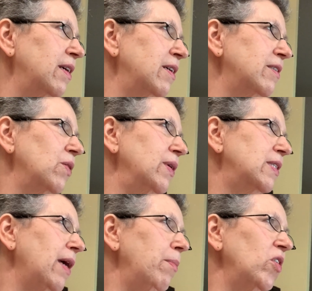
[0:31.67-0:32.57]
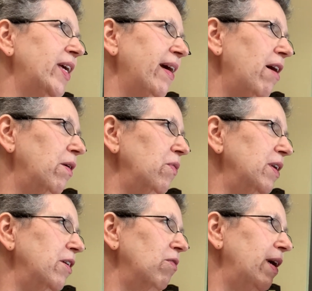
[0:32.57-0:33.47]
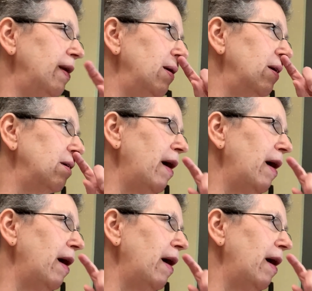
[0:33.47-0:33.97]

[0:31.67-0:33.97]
So I'm looking out our window right here.